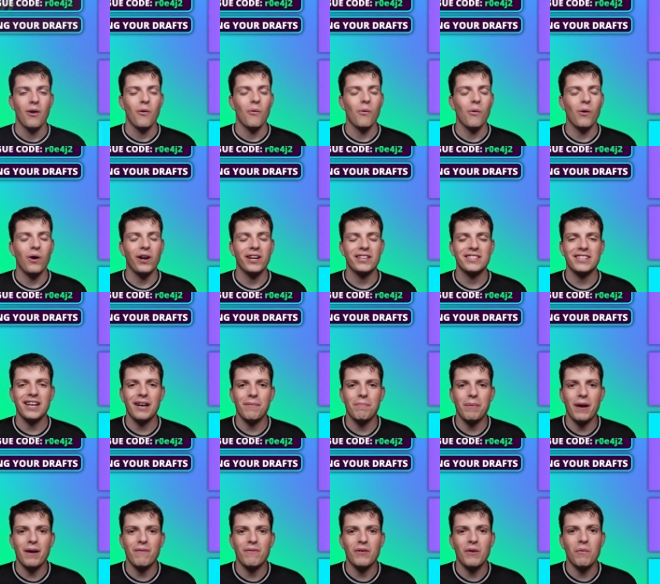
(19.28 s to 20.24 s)
What is
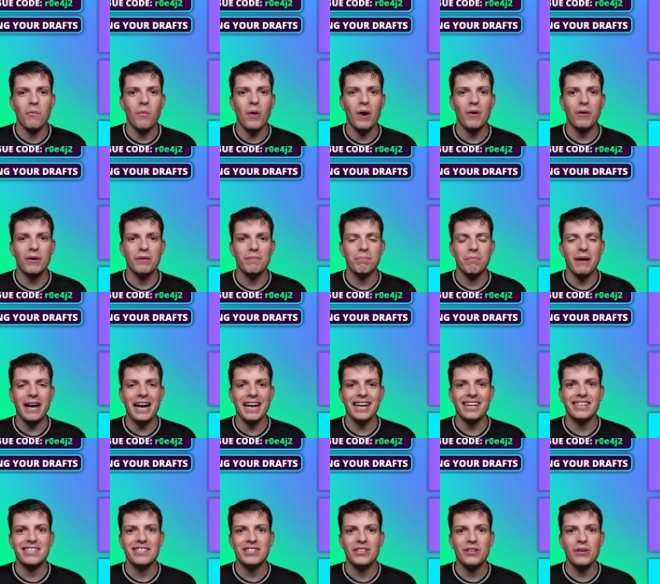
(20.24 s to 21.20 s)
up, everyone? Welcome
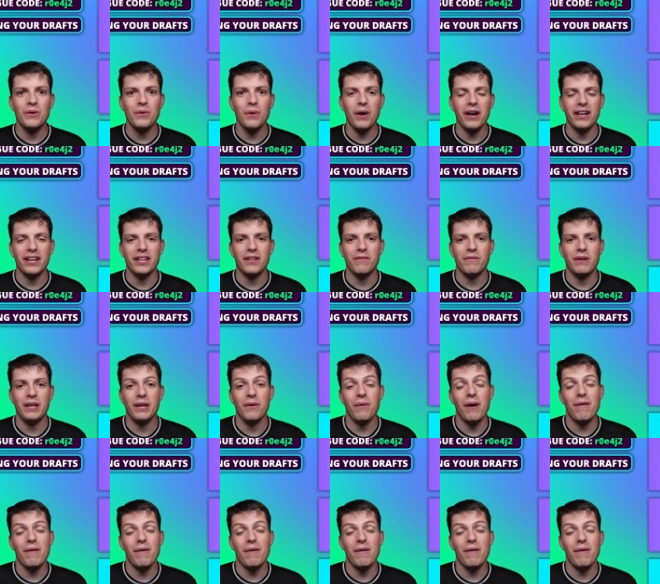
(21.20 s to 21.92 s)
back to another video.